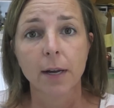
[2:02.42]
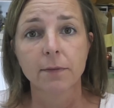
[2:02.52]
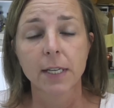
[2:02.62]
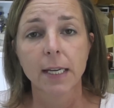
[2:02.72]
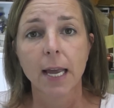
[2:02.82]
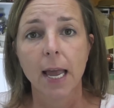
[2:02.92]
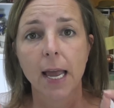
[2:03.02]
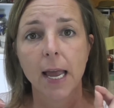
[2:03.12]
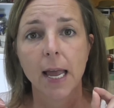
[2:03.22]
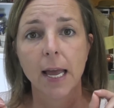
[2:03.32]
crafting
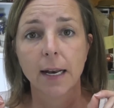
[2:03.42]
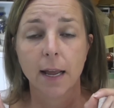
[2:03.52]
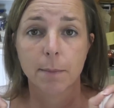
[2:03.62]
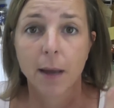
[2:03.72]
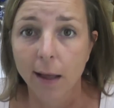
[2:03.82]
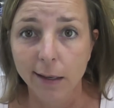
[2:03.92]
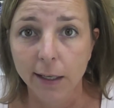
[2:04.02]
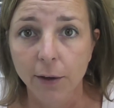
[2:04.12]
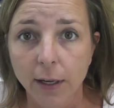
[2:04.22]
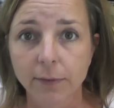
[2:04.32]
and happy
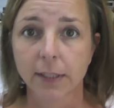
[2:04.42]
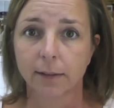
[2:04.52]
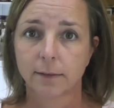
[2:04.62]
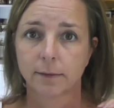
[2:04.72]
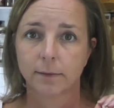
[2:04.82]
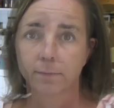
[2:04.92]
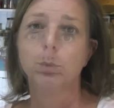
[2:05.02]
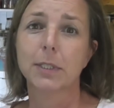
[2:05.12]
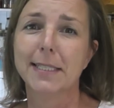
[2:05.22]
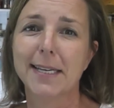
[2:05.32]
holiday crafting.
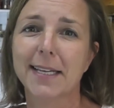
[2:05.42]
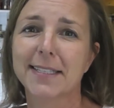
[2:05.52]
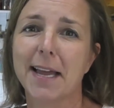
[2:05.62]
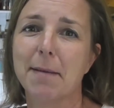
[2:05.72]
We'll see you next